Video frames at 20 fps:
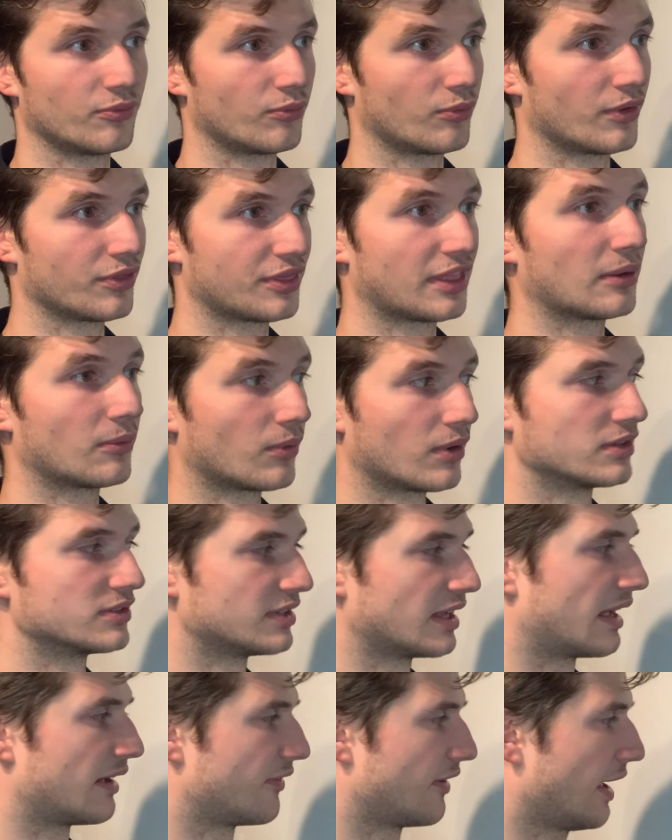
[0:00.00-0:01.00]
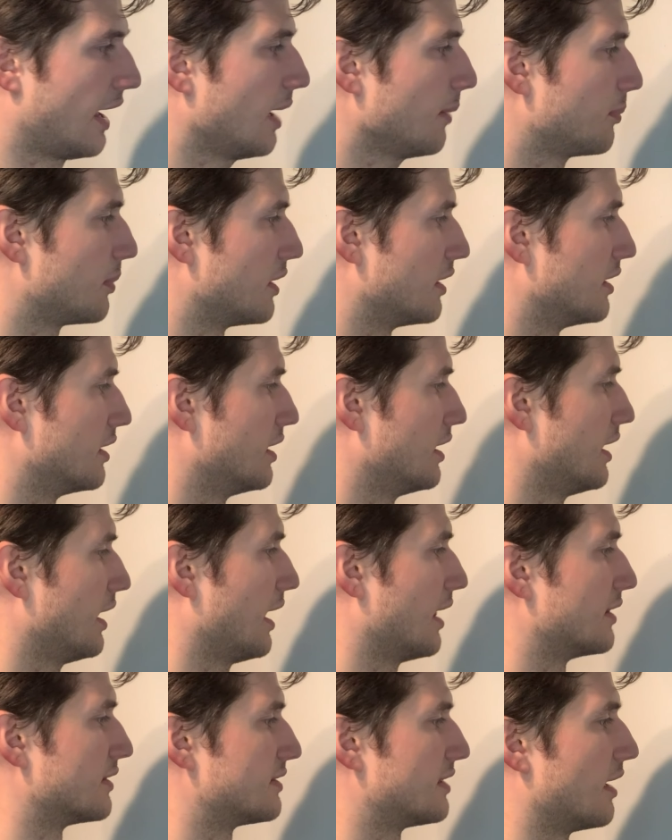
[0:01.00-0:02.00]
what they want to have happen
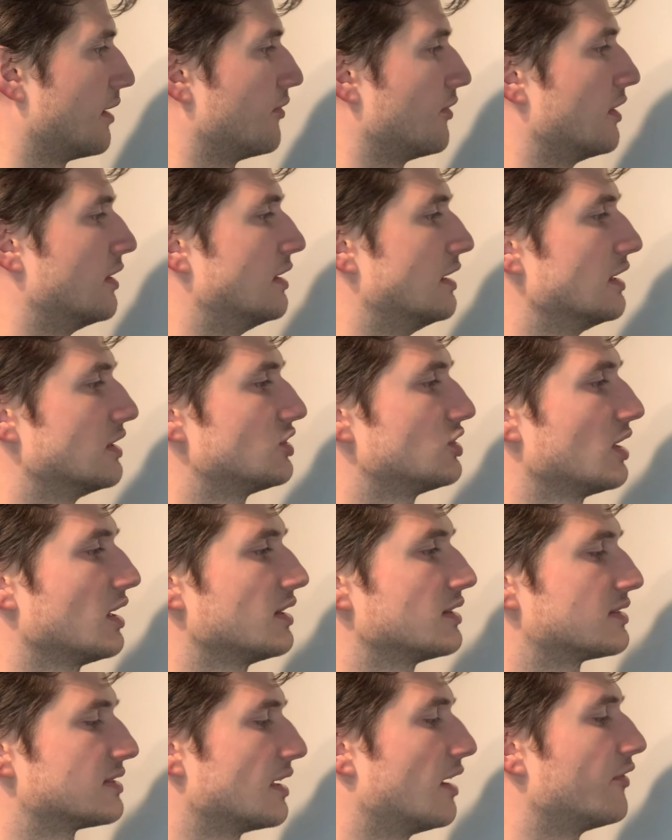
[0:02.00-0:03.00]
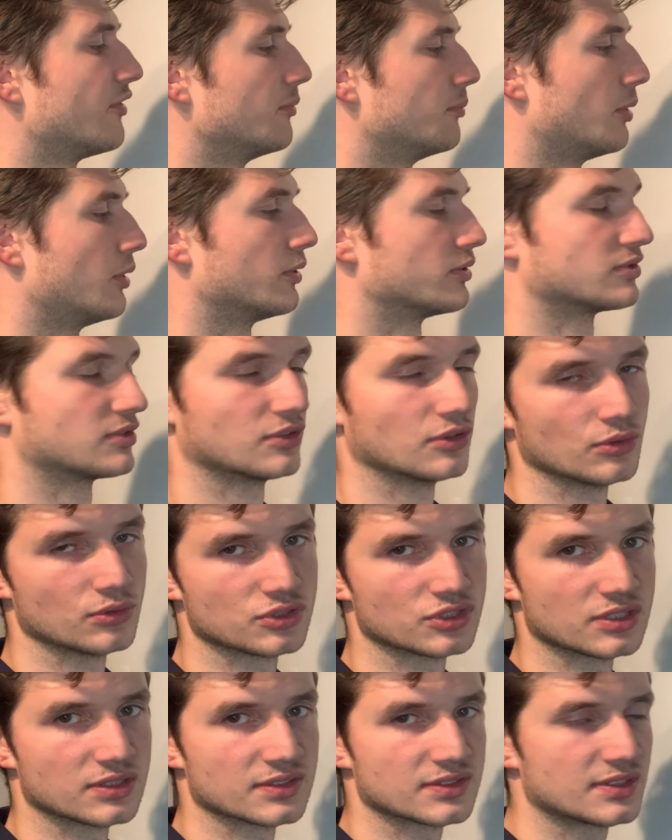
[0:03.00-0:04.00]
instead of initiating self-imposed
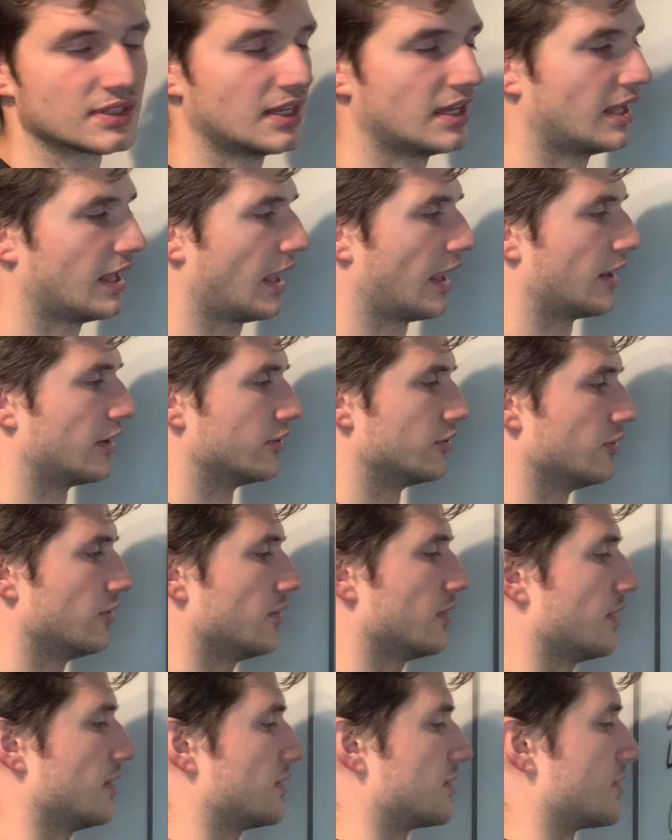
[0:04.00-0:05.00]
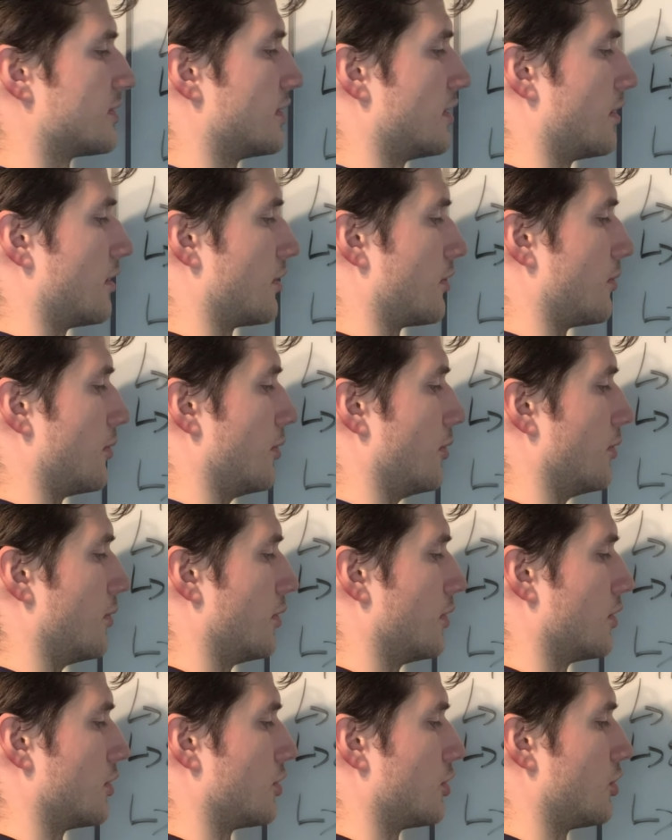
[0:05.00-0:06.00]
solutions. And you do this
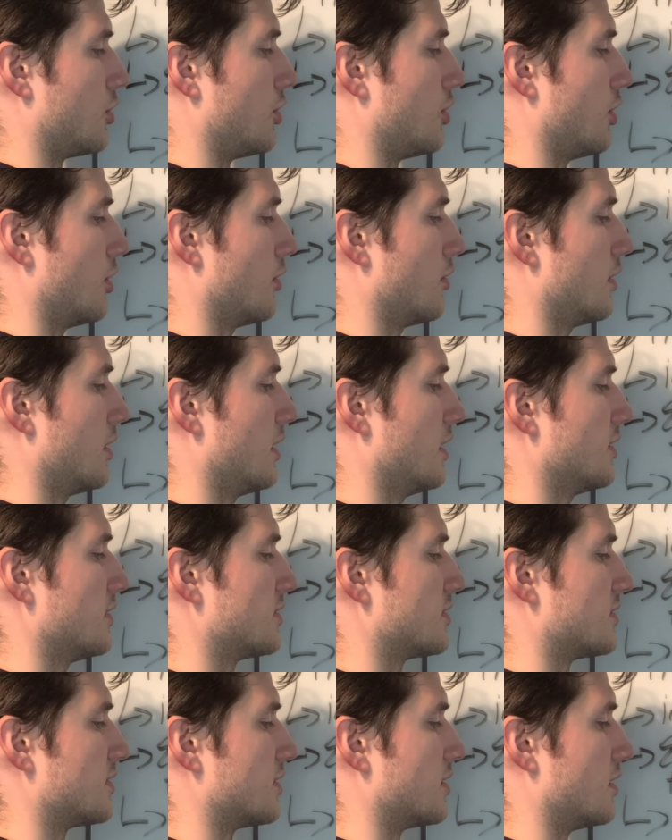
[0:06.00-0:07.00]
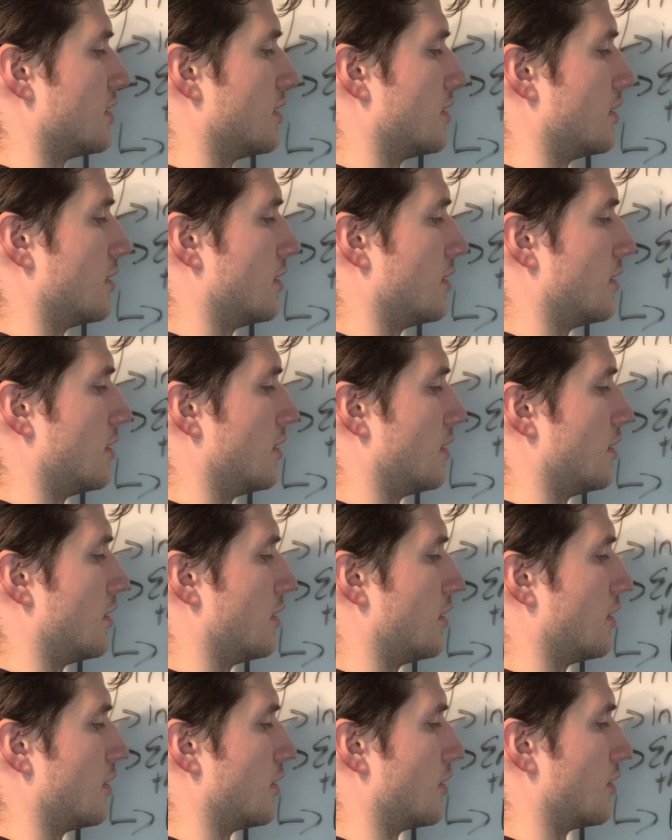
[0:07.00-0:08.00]
through curious
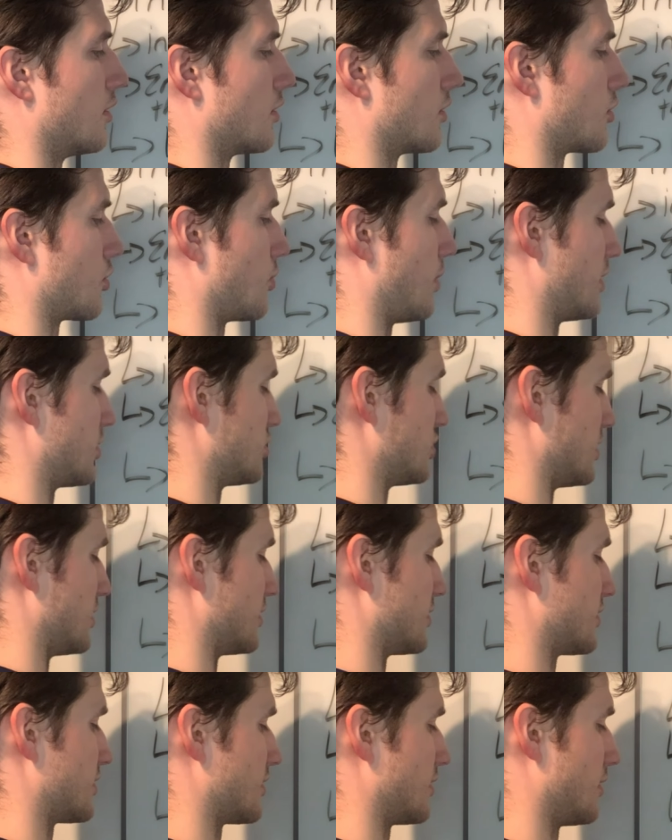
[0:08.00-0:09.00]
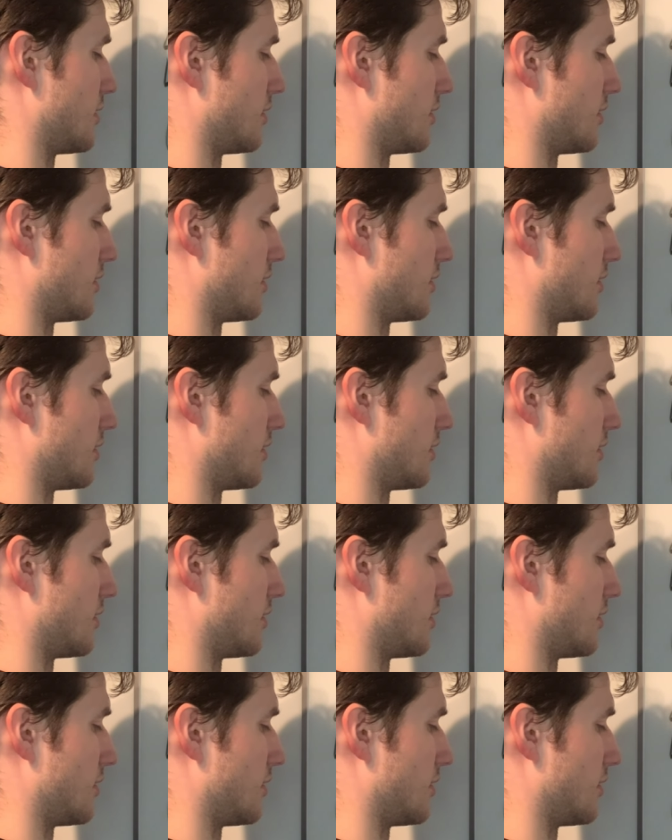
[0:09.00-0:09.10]
questions.